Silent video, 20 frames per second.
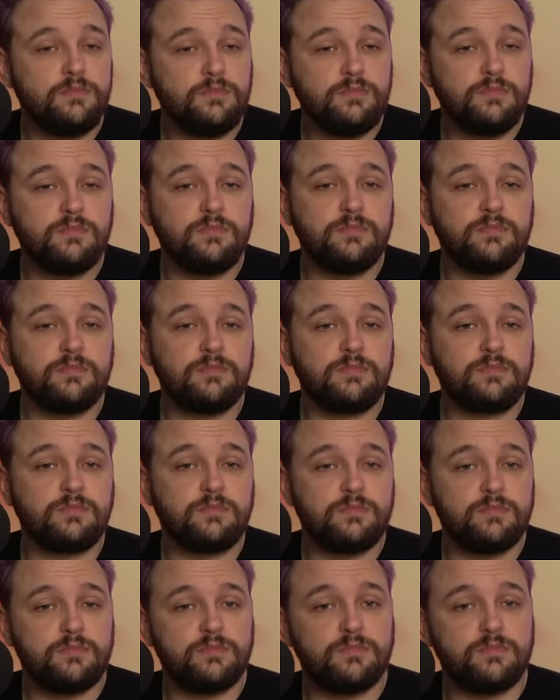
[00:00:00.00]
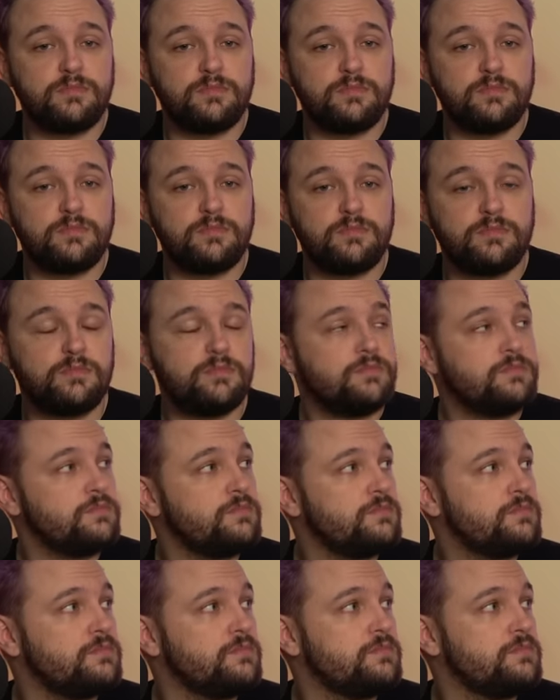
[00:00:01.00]

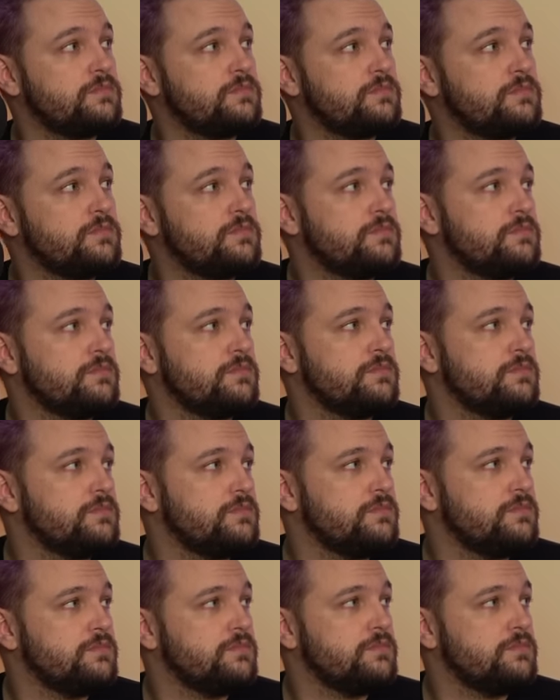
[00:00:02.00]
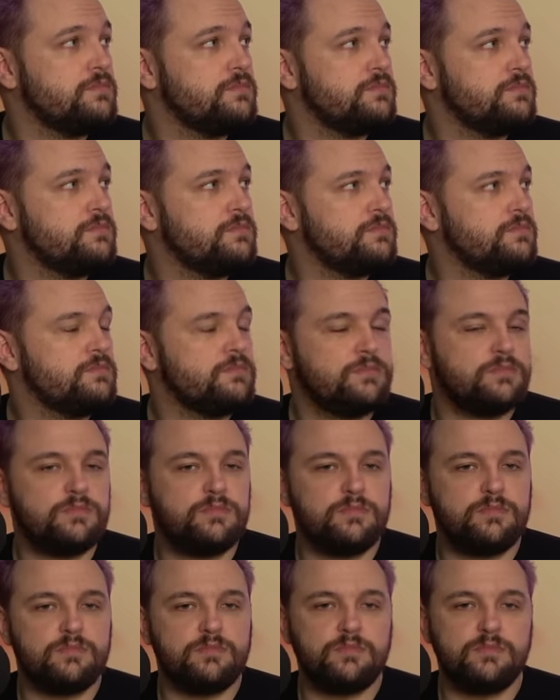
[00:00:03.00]

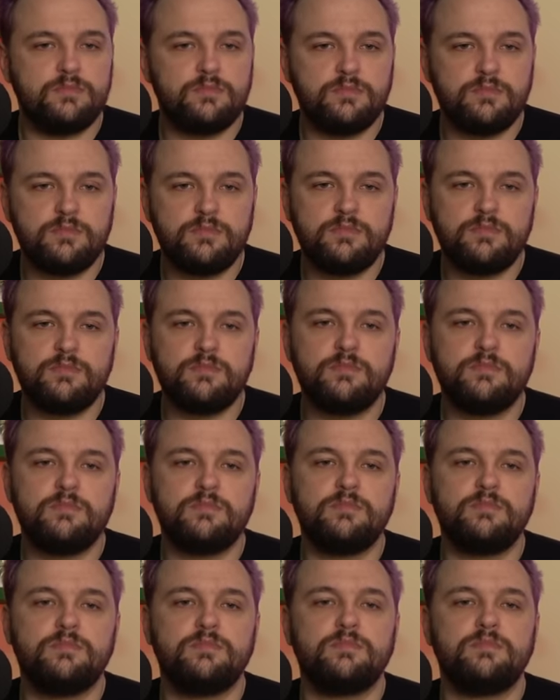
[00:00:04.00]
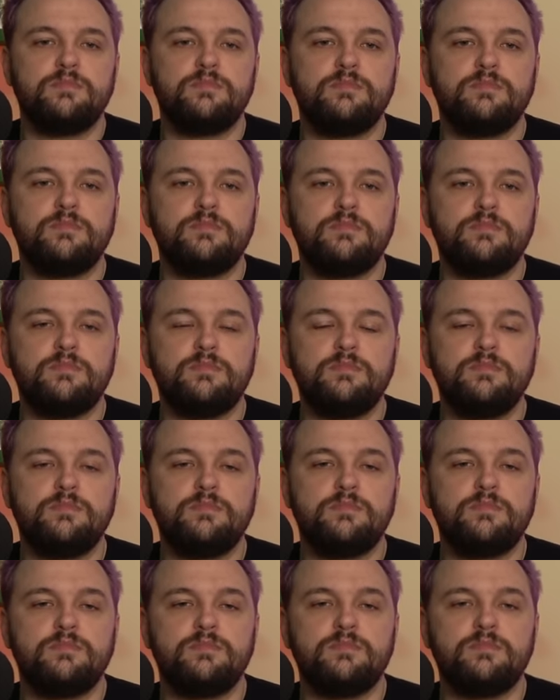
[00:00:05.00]

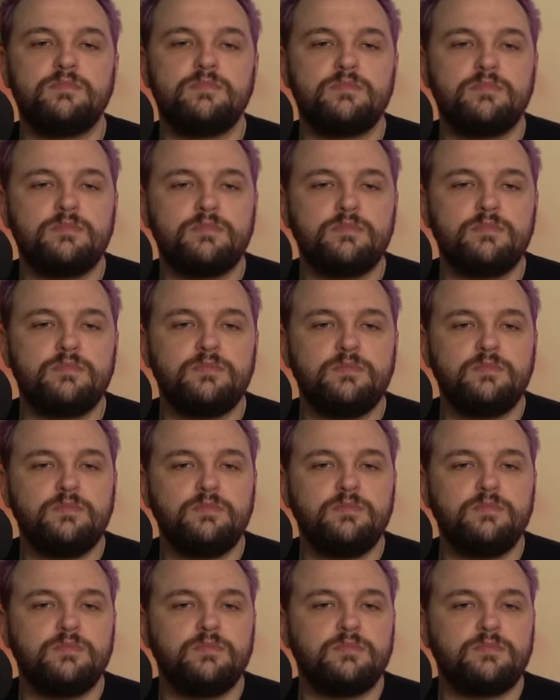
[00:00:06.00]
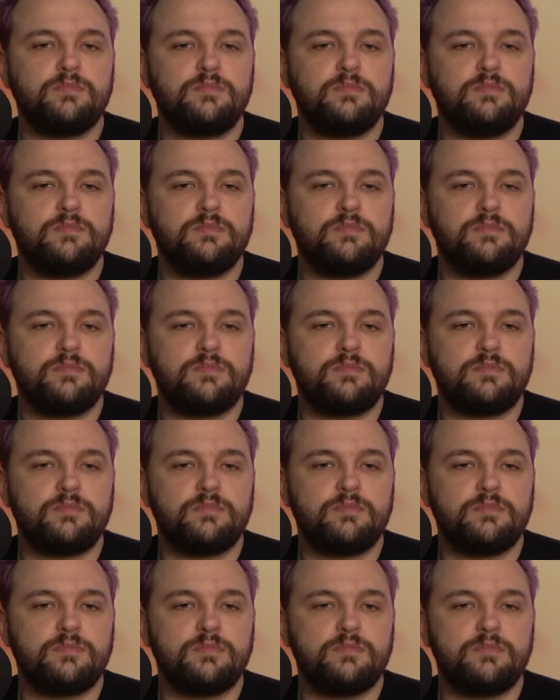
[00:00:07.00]
The person shown says nothing.